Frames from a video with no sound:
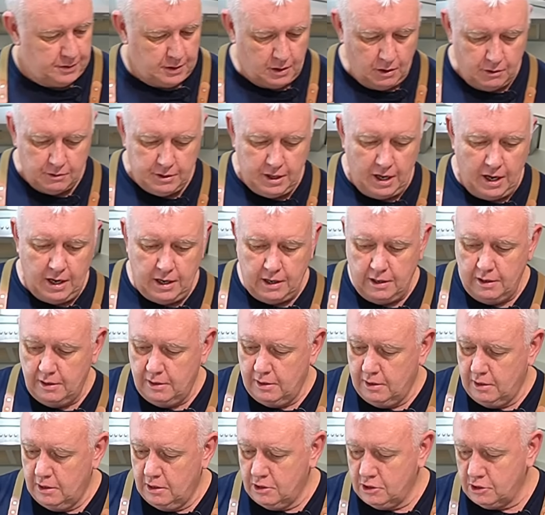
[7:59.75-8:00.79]
Okay,
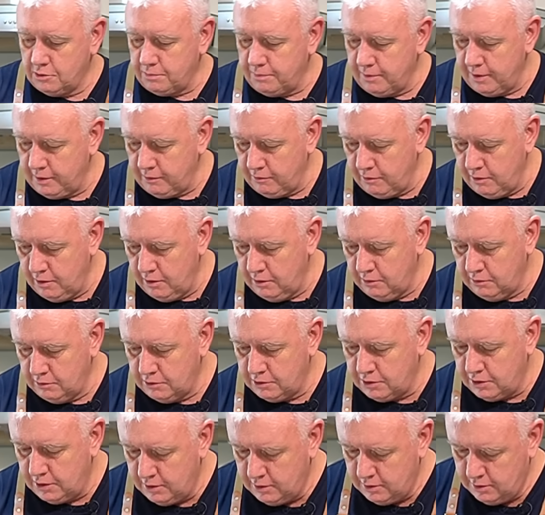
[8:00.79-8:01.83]
spring
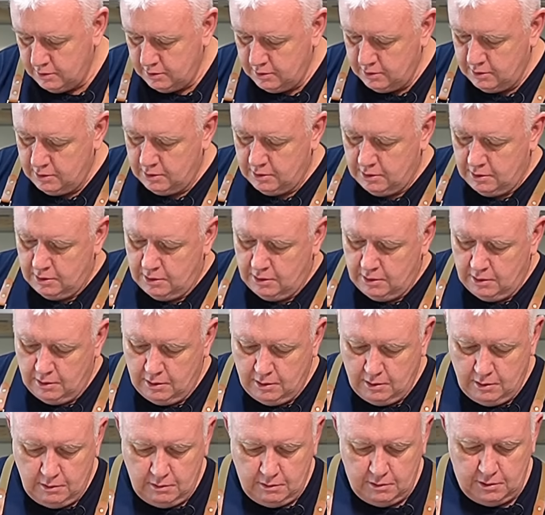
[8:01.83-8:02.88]
rolls.
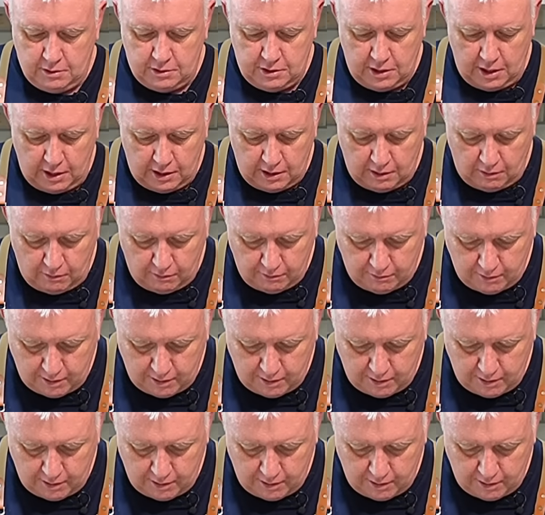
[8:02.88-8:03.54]
Now take our